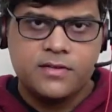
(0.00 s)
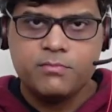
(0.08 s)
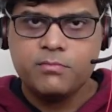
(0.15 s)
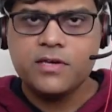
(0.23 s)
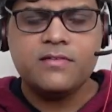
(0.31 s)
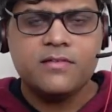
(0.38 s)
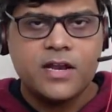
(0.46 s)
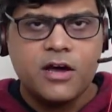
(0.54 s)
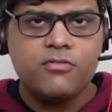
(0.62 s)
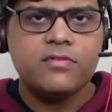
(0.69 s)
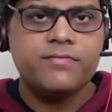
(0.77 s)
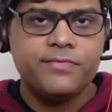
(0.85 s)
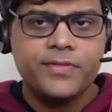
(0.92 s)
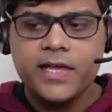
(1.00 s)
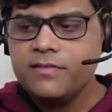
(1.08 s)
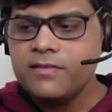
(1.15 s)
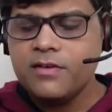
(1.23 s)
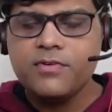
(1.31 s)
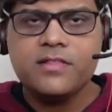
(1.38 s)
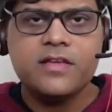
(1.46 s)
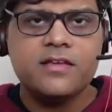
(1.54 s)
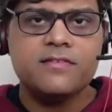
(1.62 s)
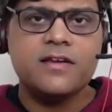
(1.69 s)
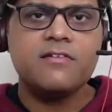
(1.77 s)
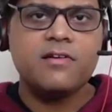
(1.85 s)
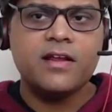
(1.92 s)
Because nowadays, everything is
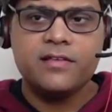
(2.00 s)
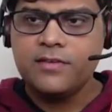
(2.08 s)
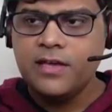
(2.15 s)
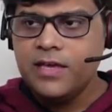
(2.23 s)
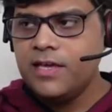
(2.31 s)
centralized.